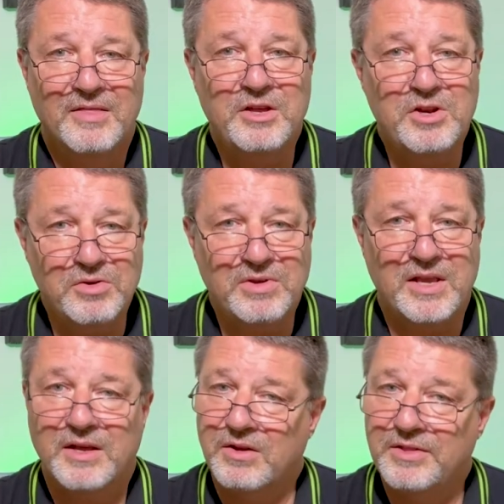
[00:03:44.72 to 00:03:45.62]
the new
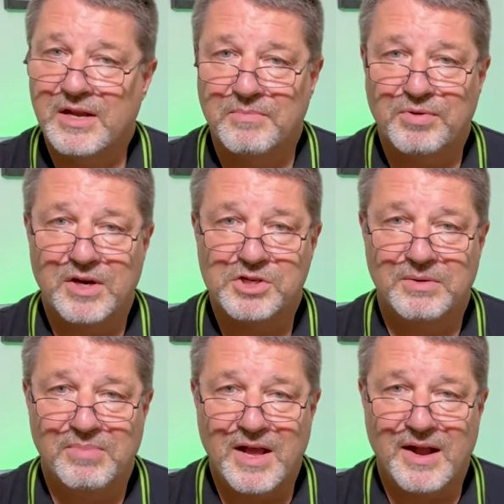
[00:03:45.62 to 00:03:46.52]
kid on the
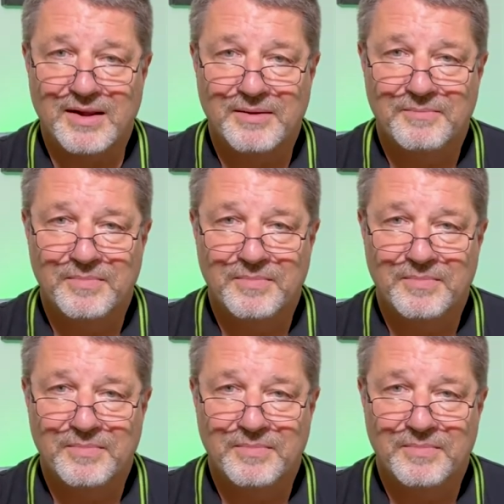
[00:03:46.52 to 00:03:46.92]
compression block.